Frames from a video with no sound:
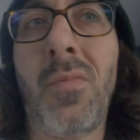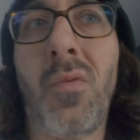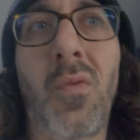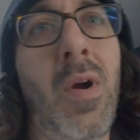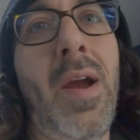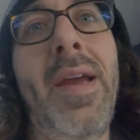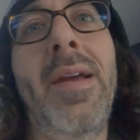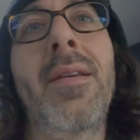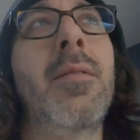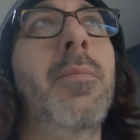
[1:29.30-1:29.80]

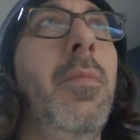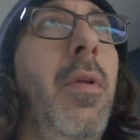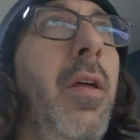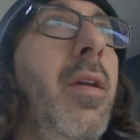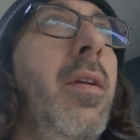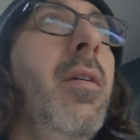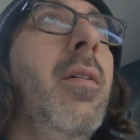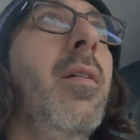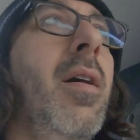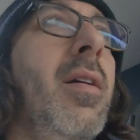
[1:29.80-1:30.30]

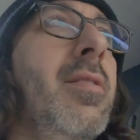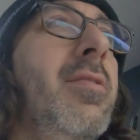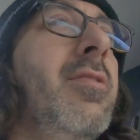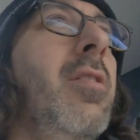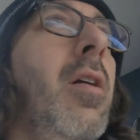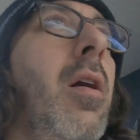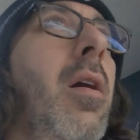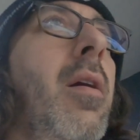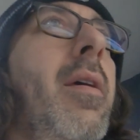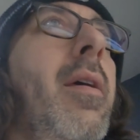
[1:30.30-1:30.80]
randomly, I
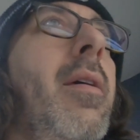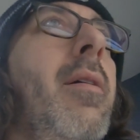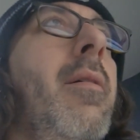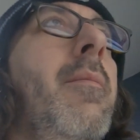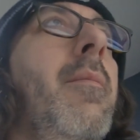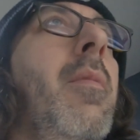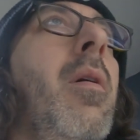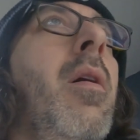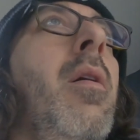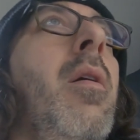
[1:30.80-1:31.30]
saw
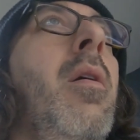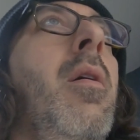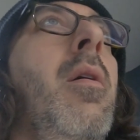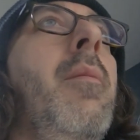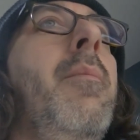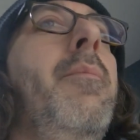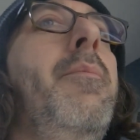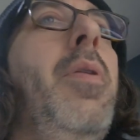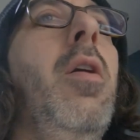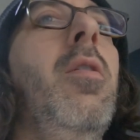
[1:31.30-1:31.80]
him
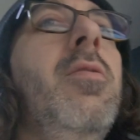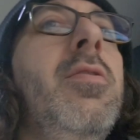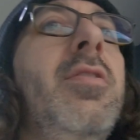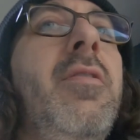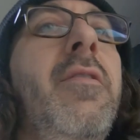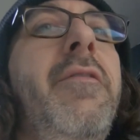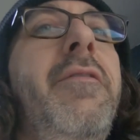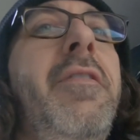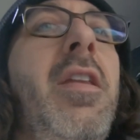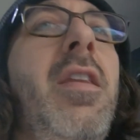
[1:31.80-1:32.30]

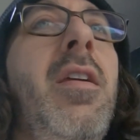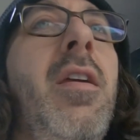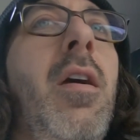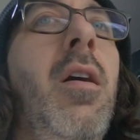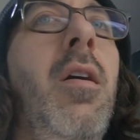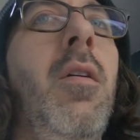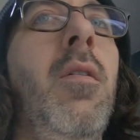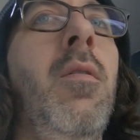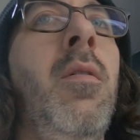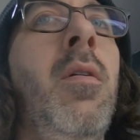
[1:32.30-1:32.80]
post a
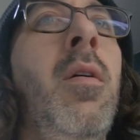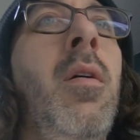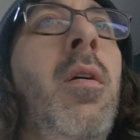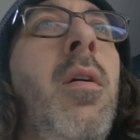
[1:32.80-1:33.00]
video